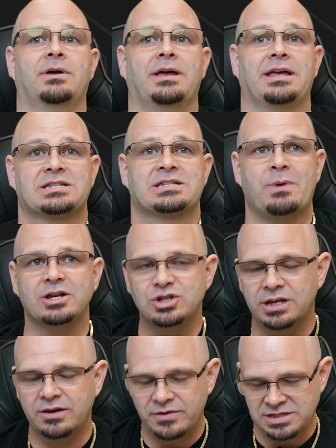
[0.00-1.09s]

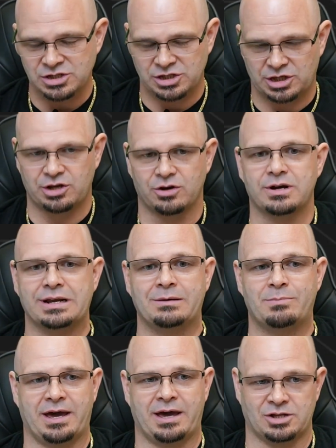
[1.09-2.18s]
especially if it's a security
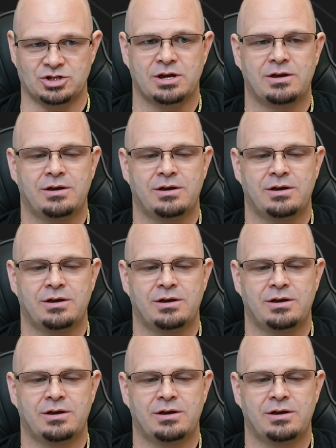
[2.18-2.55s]
patch,